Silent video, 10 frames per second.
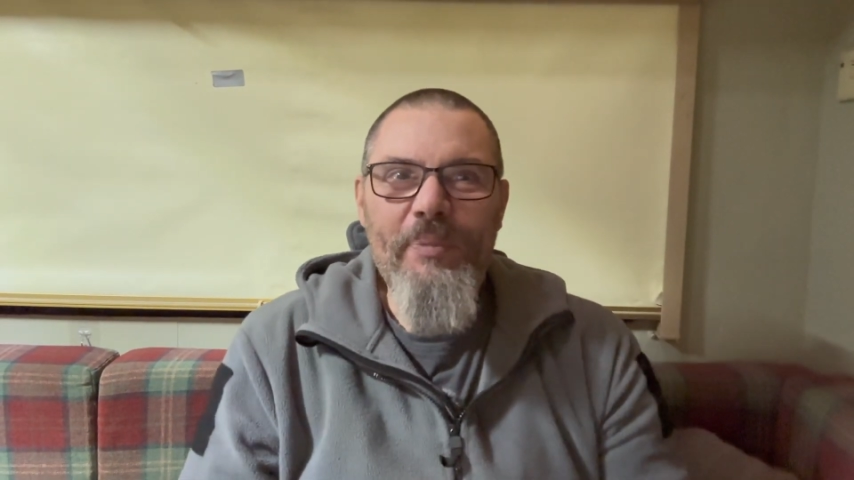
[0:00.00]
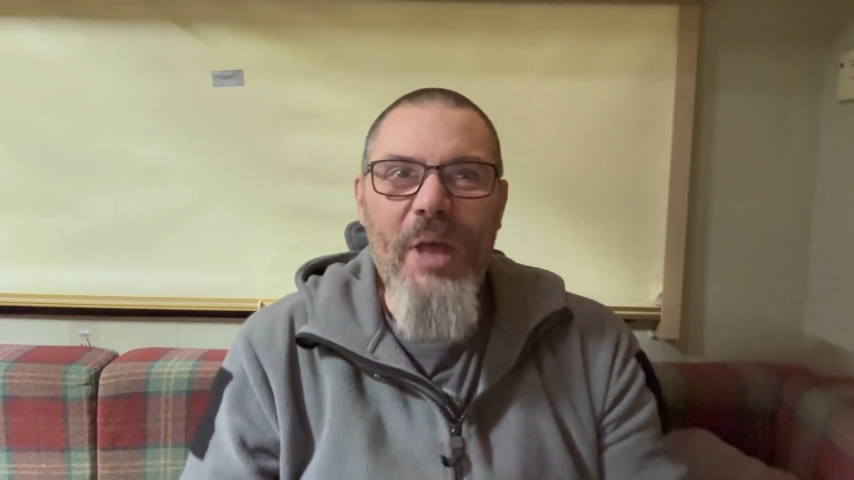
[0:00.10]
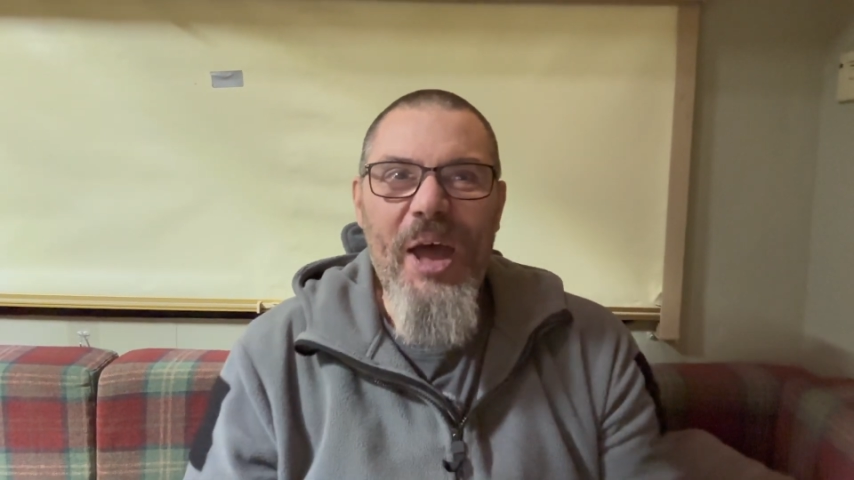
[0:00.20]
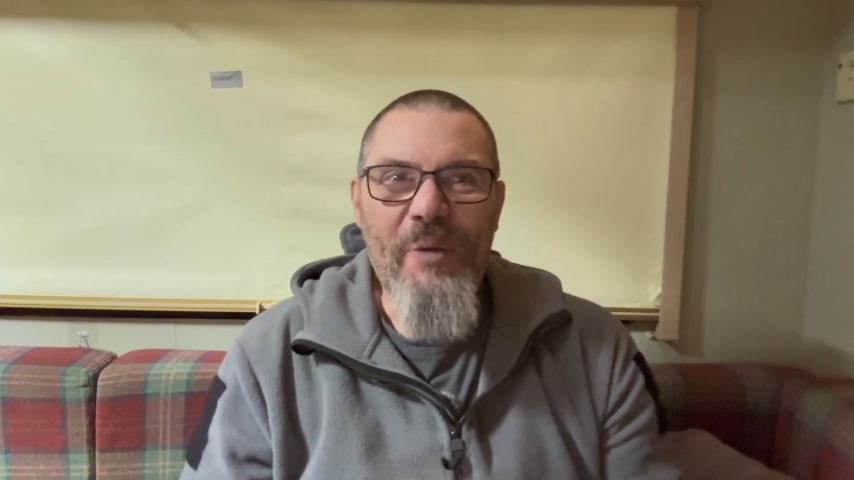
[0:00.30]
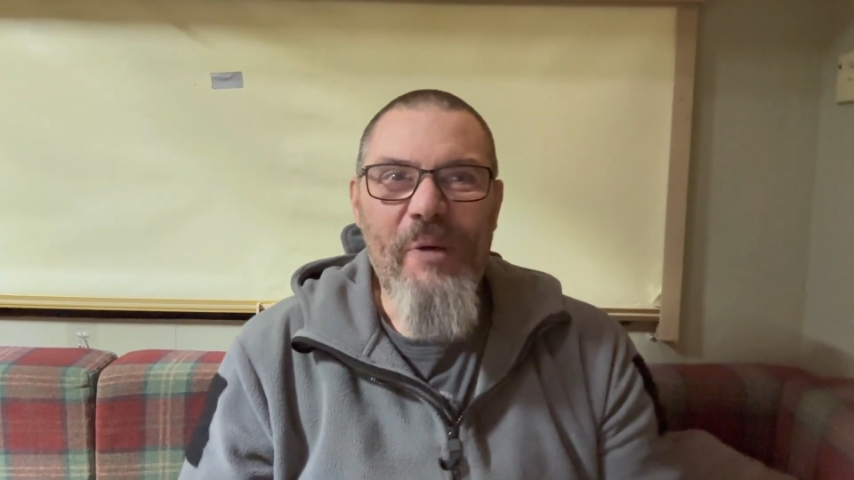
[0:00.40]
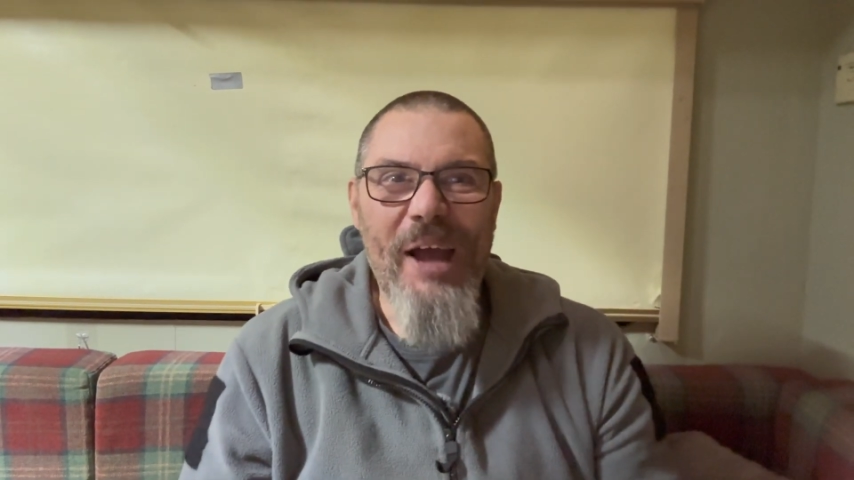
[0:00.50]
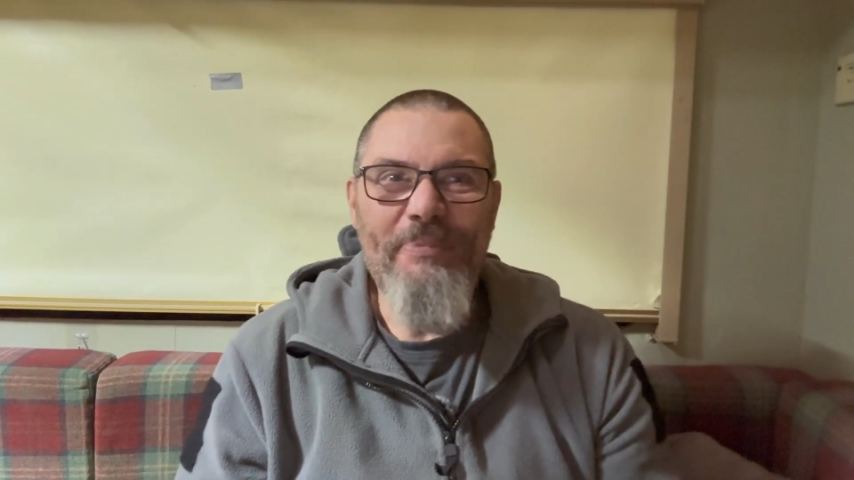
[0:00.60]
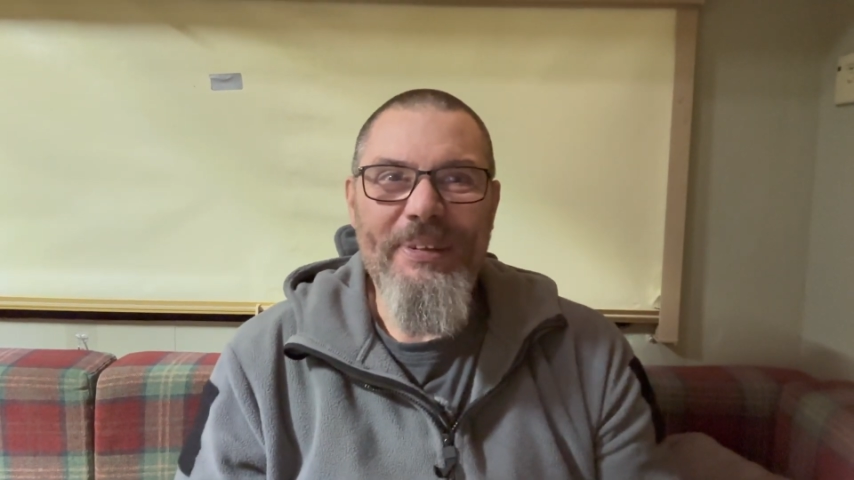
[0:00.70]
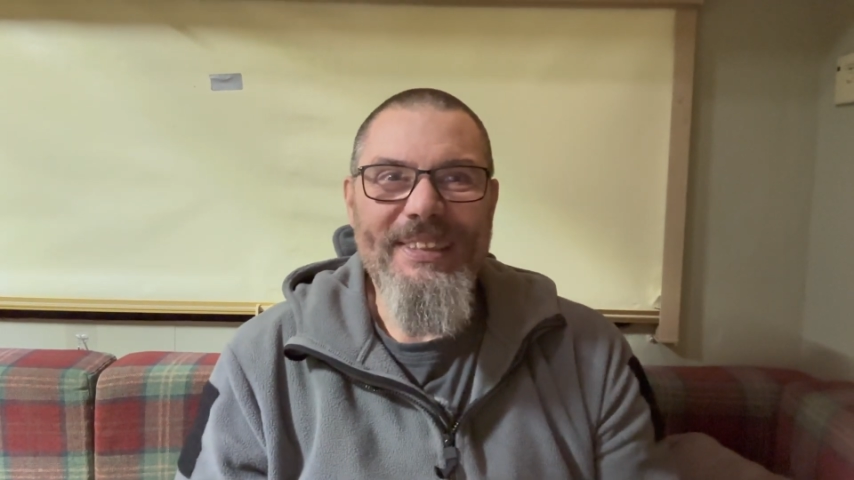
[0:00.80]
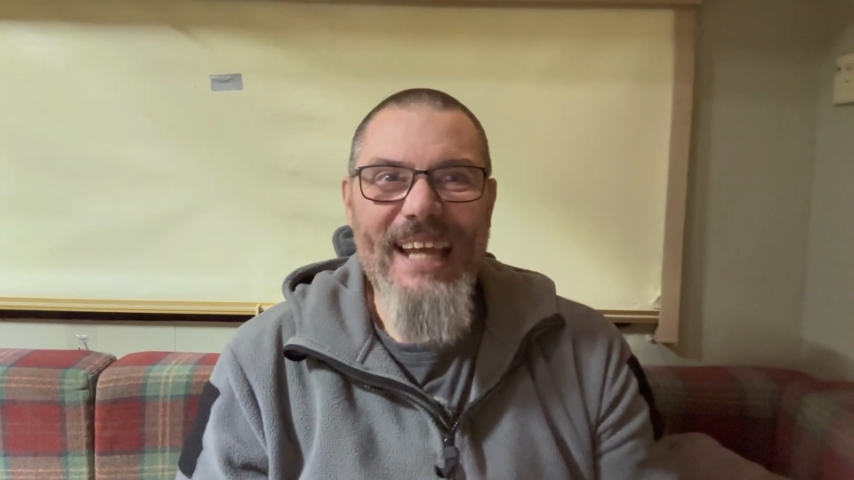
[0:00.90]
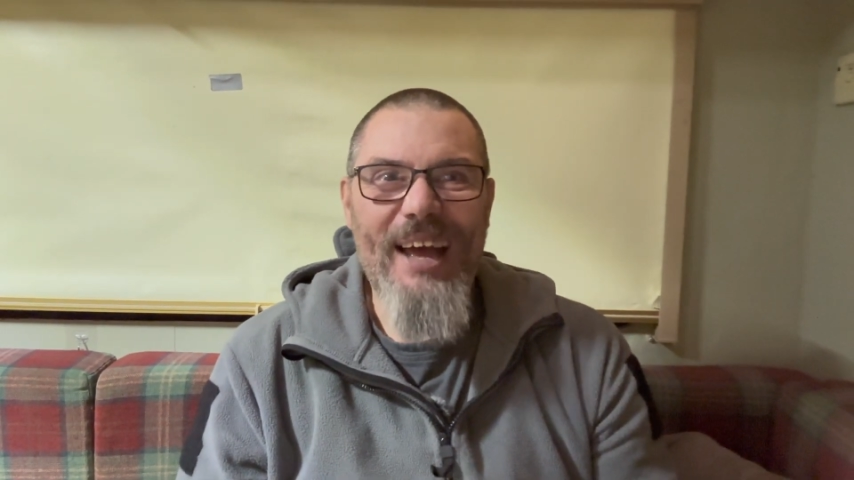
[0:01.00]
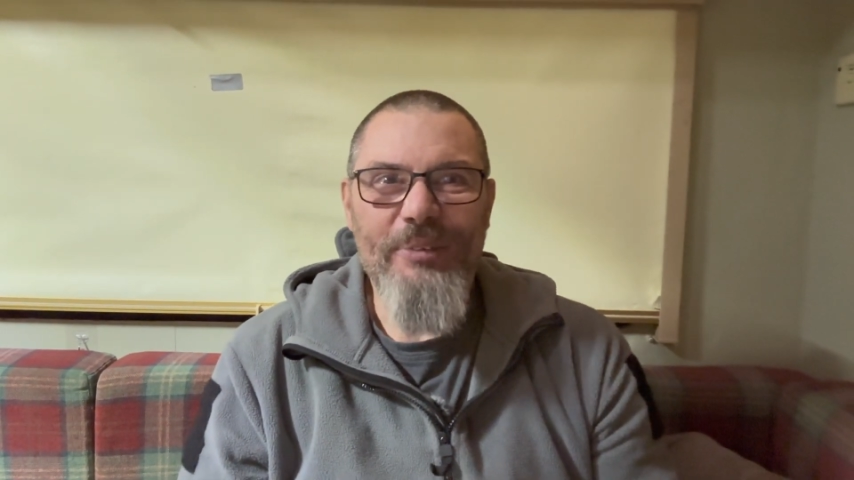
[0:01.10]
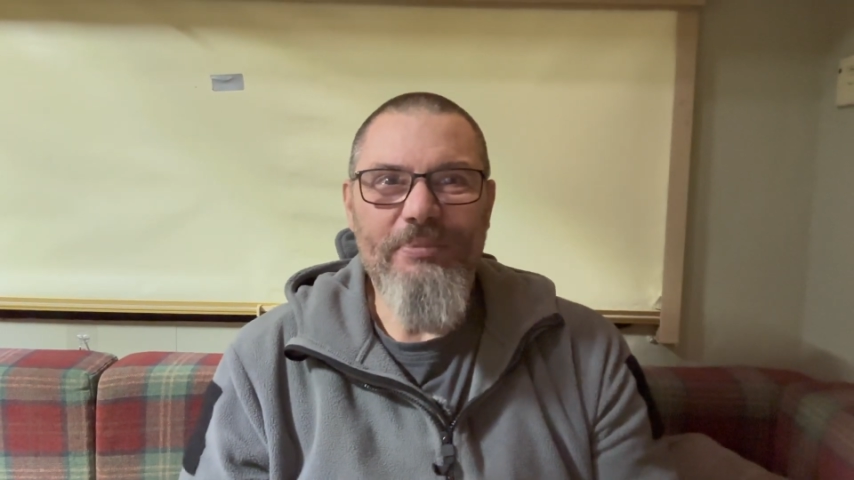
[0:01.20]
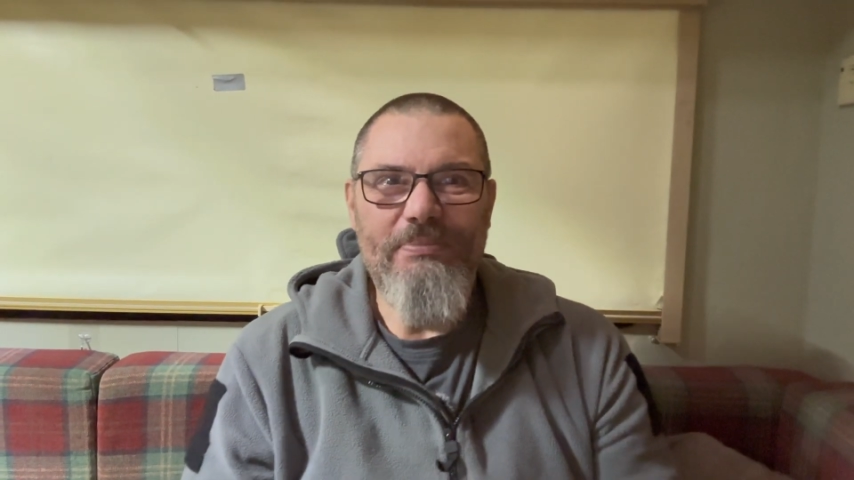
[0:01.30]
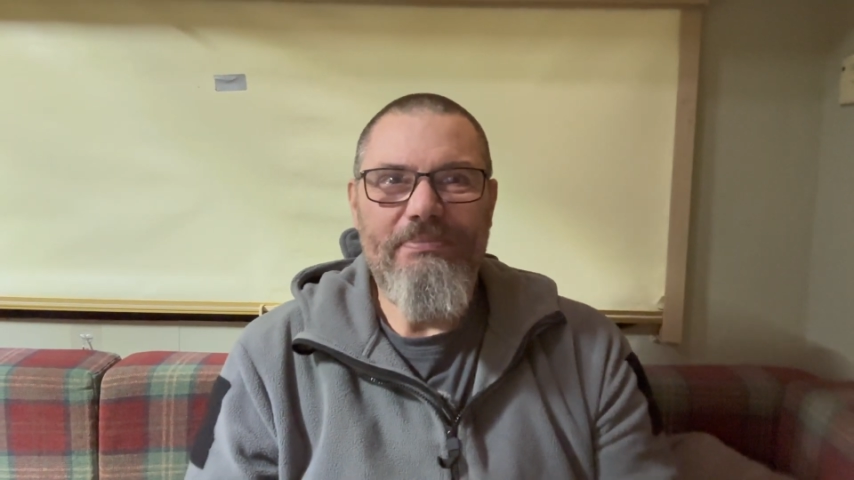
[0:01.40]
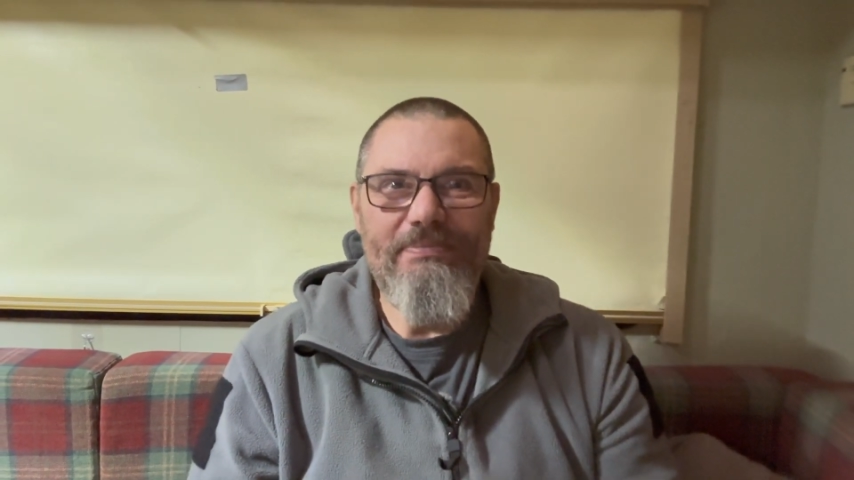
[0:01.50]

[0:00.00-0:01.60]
wiping down